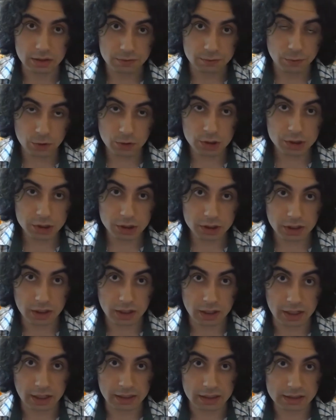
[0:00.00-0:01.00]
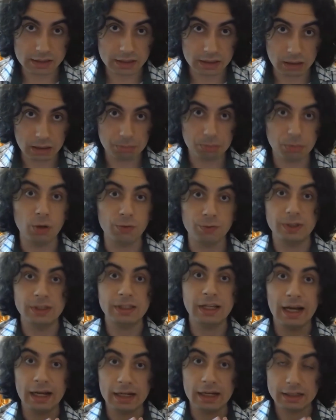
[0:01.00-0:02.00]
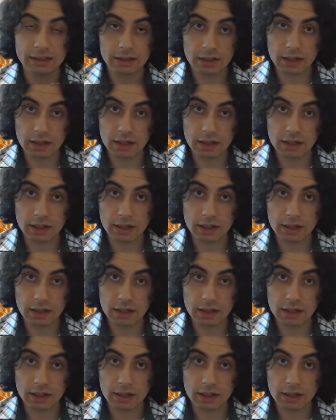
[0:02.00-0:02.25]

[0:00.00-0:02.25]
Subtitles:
forge an alliance and they both attack